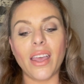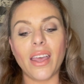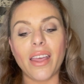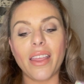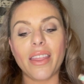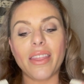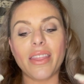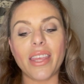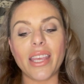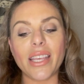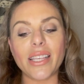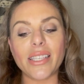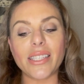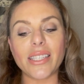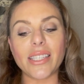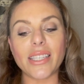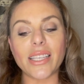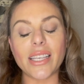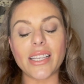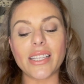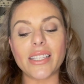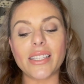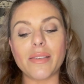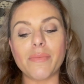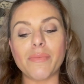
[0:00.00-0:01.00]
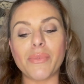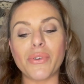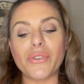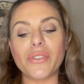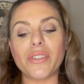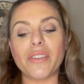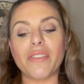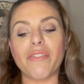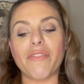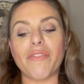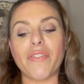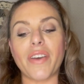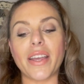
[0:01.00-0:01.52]
This is the most
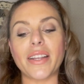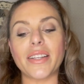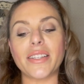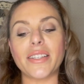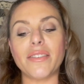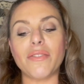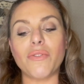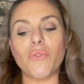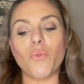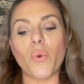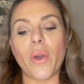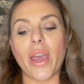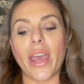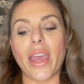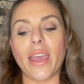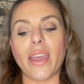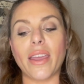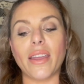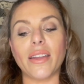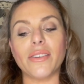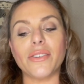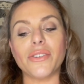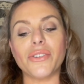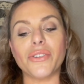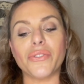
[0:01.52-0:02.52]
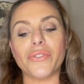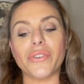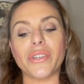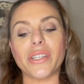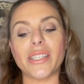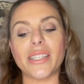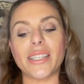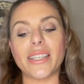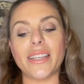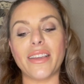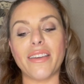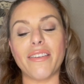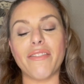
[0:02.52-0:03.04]
effective way to
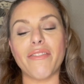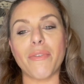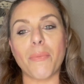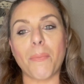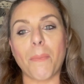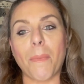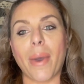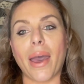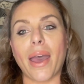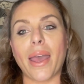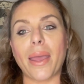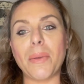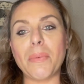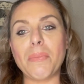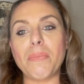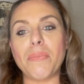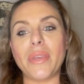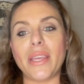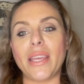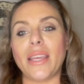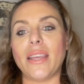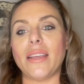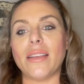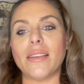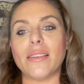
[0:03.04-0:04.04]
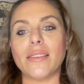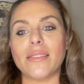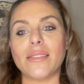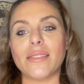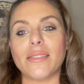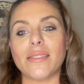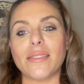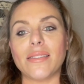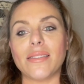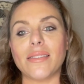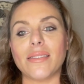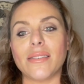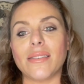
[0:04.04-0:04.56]
receive my
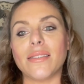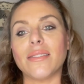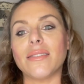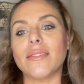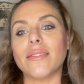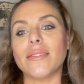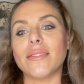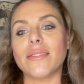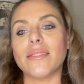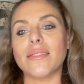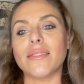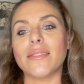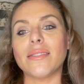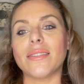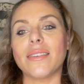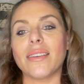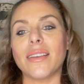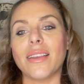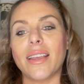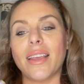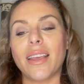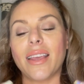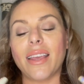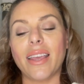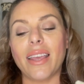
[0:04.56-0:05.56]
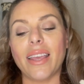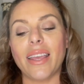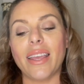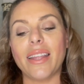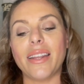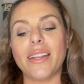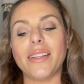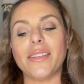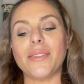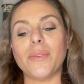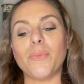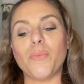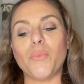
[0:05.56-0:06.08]
peace. It
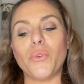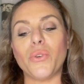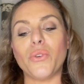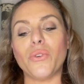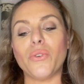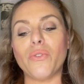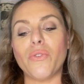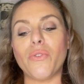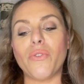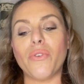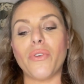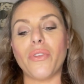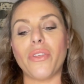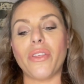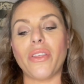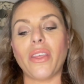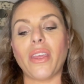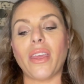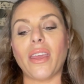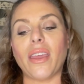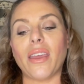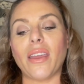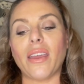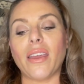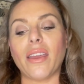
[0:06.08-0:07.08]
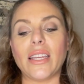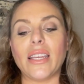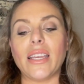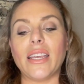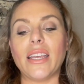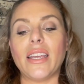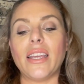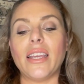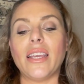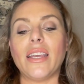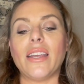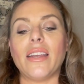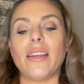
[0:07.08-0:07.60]
is a beautiful thing
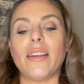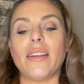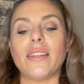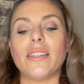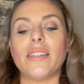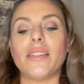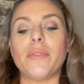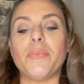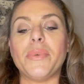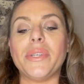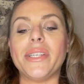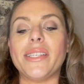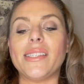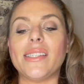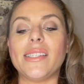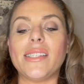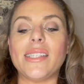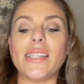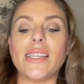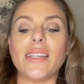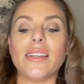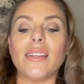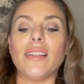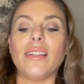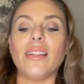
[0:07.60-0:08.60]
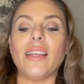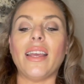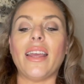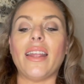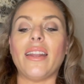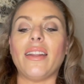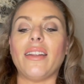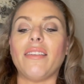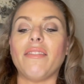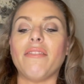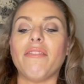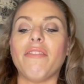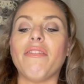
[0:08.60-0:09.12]
to be still and
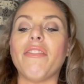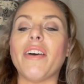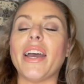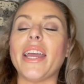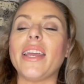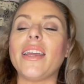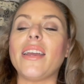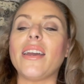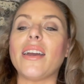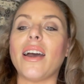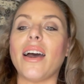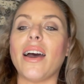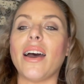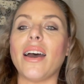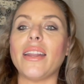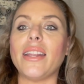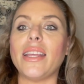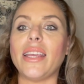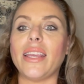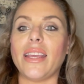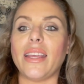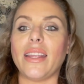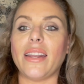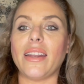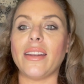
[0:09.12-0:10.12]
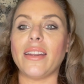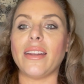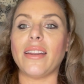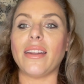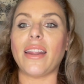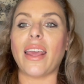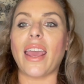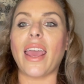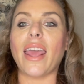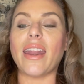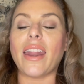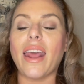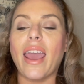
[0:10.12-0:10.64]
invite God in
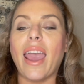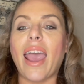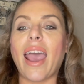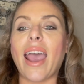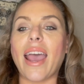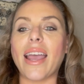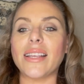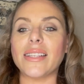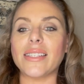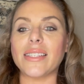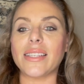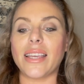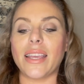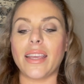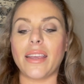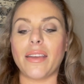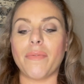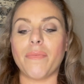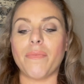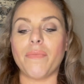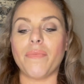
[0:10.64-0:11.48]
and ask Him